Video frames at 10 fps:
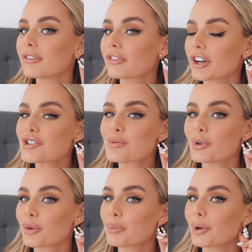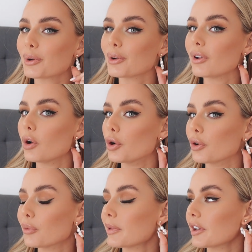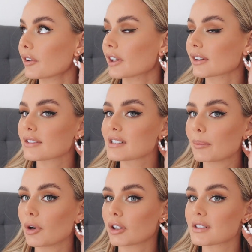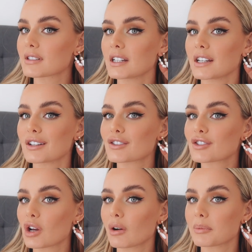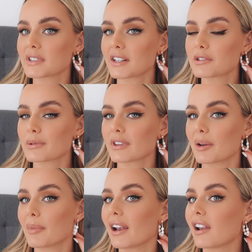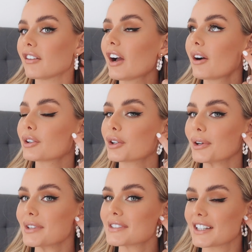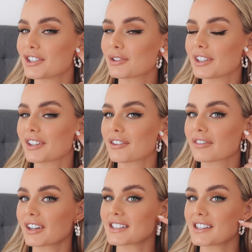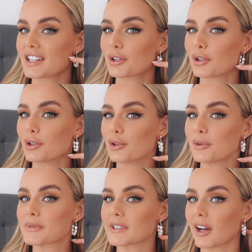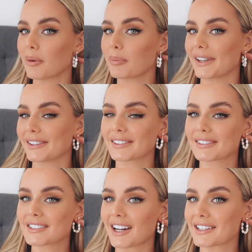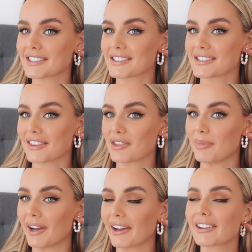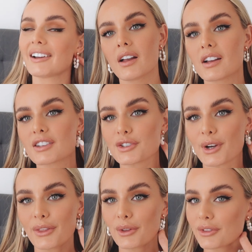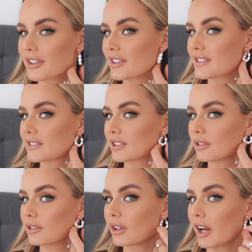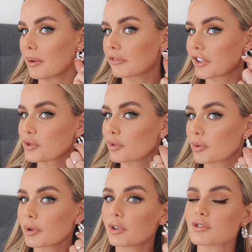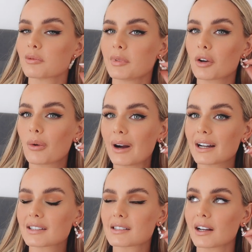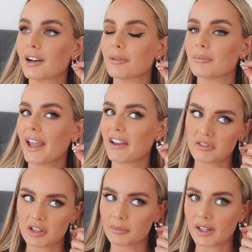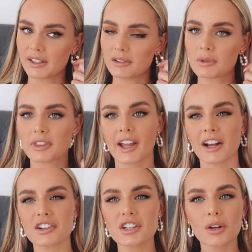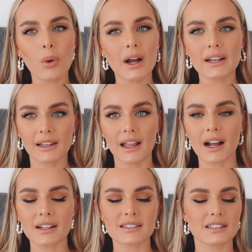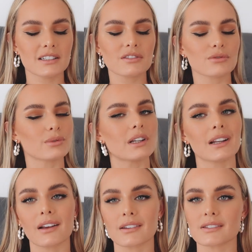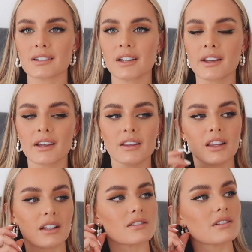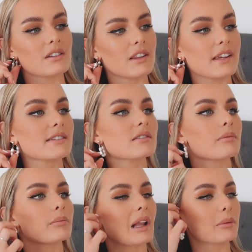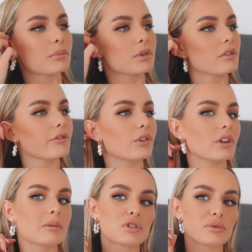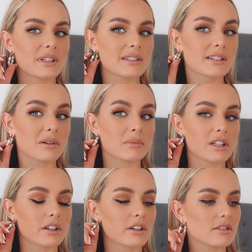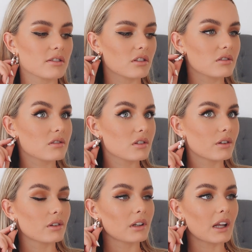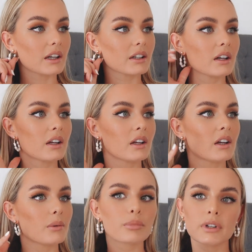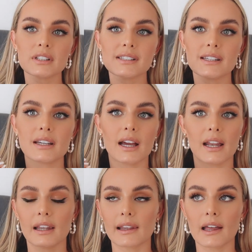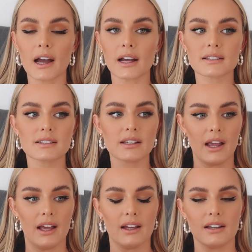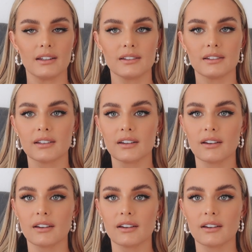freshwater pearl loop earrings. I'm honestly so obsessed with them. I love how it goes in your ear in the front and then it loops up and tightens at the back. So I thought that these little freshwater pearls would be quite heavy in my ear, but they're actually quite light. I didn't realize that these like beautiful in-between statement earrings are so like pretty and light, and